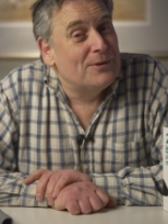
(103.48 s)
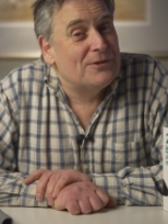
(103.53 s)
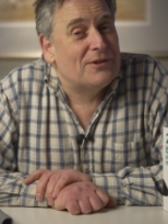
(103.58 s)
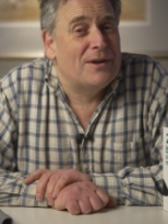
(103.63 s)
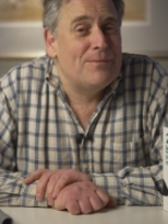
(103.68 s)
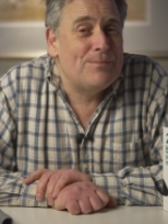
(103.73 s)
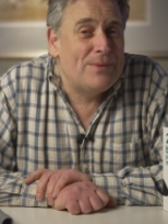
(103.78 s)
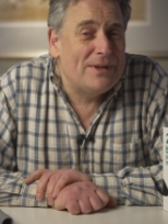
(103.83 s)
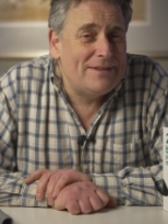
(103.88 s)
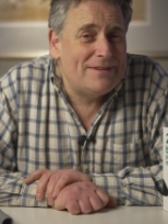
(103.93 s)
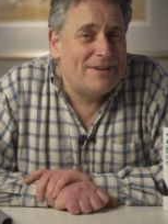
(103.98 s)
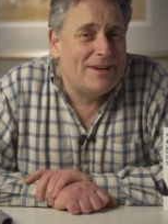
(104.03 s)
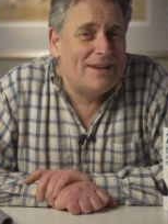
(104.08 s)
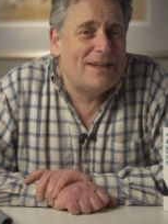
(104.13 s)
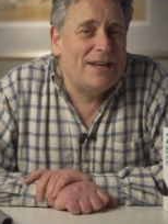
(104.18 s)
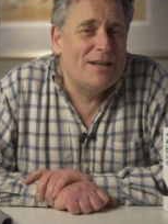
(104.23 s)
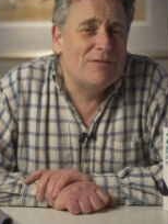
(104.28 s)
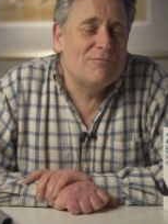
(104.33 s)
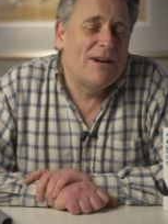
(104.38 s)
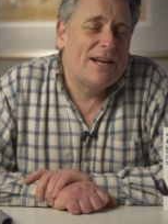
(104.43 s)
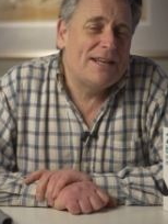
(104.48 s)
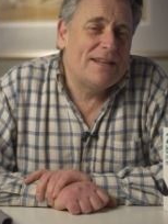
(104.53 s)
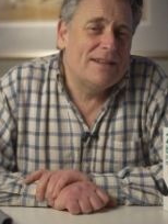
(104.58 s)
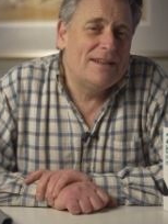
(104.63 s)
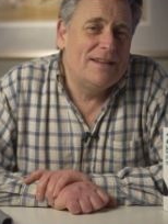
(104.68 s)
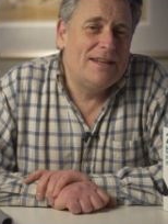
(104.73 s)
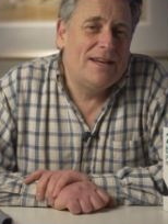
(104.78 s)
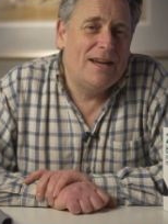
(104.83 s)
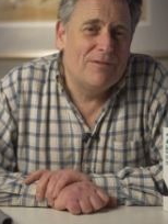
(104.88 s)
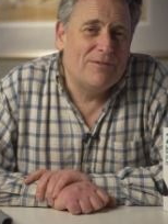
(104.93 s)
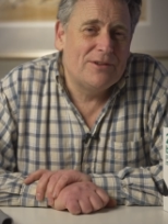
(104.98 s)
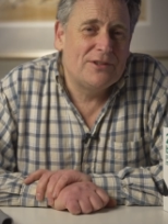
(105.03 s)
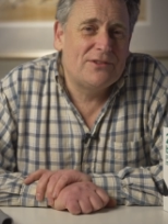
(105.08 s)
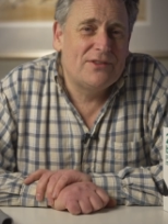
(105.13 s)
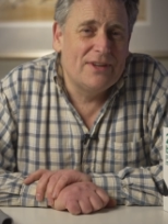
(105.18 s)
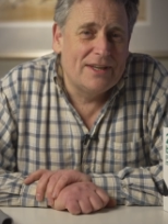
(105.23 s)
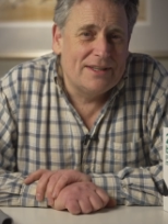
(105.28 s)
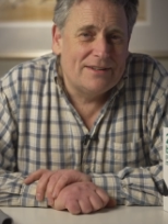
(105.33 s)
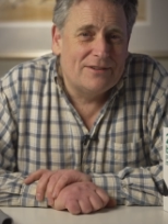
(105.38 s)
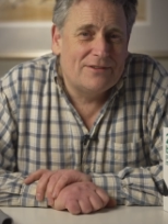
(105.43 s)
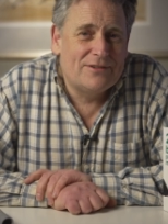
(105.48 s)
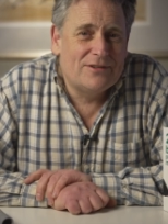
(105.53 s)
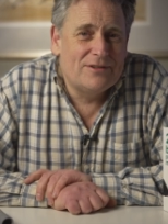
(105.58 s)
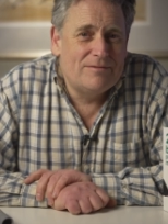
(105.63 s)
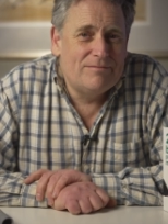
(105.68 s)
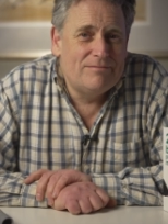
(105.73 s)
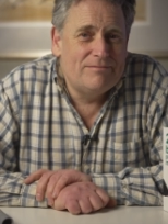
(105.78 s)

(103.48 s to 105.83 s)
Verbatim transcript: which I've been taking regularly ever since